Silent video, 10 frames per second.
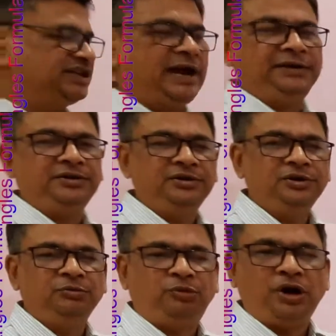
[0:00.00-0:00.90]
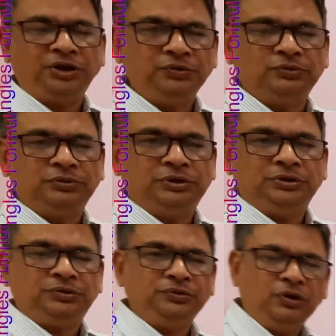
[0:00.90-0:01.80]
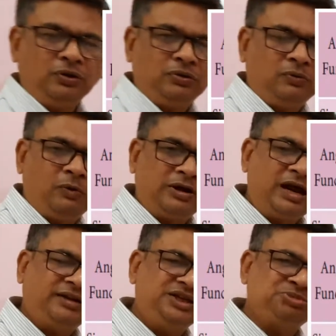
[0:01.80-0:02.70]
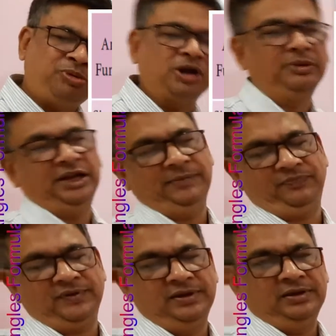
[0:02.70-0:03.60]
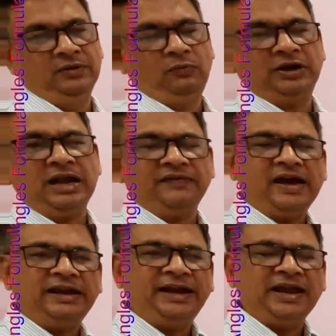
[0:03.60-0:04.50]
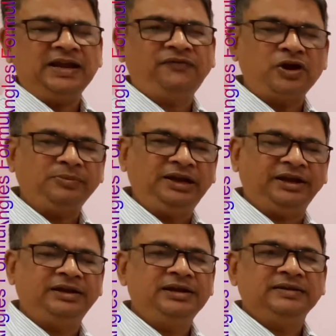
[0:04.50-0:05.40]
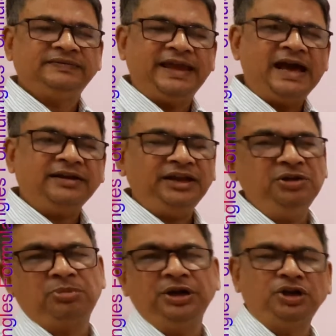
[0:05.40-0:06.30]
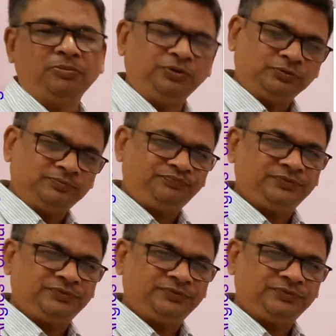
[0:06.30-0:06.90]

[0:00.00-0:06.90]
chart for you to know what are these formulae. What are the allied angle formulae? They are in front of you.